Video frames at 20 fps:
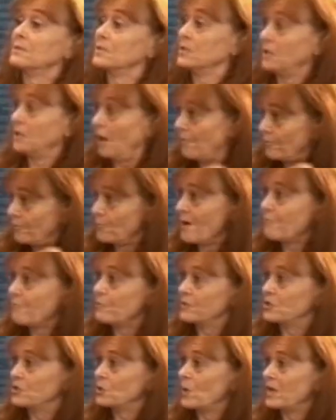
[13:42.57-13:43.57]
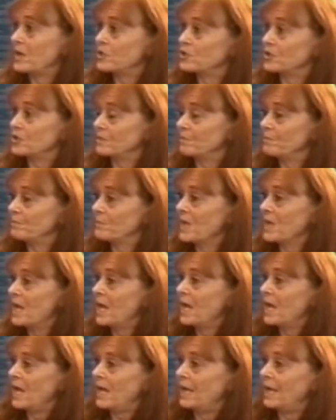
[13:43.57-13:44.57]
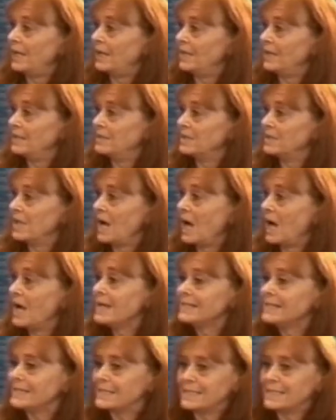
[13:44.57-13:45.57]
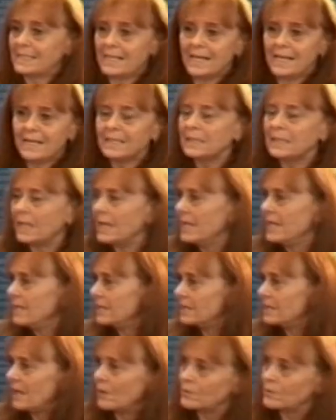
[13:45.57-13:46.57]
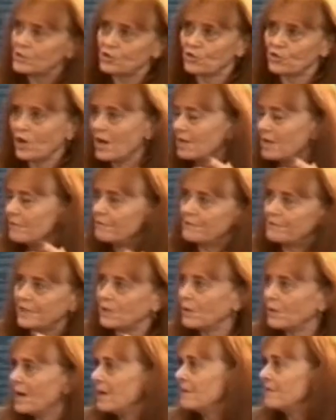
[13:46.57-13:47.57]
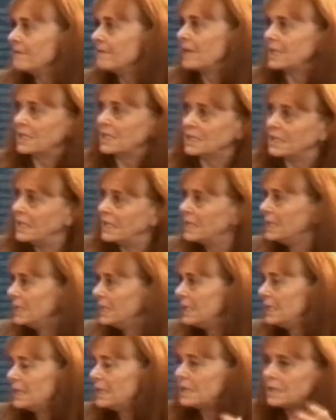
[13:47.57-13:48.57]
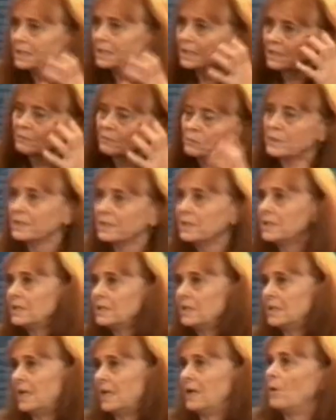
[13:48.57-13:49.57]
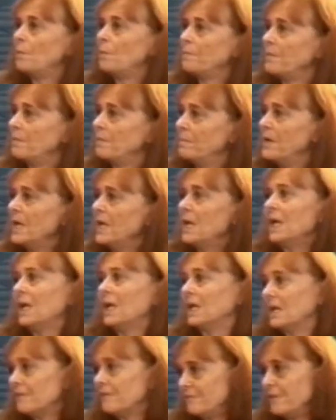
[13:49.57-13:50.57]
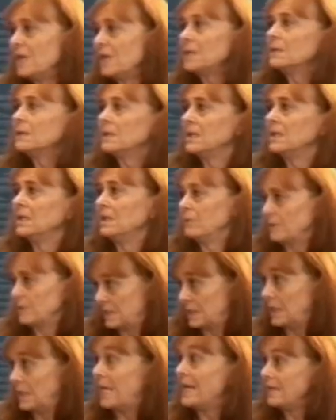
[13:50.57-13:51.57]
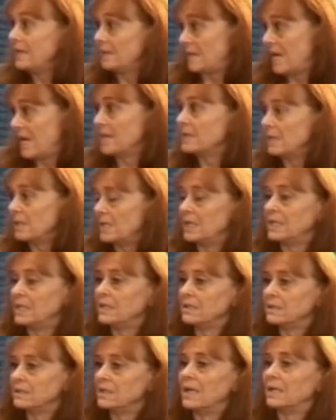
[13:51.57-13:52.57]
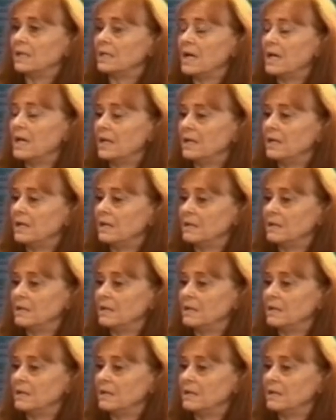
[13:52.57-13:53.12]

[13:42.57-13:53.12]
tough reference question. And I stayed late, and I was trying to figure out if I could get anything that really could help him. And it was late that night, and I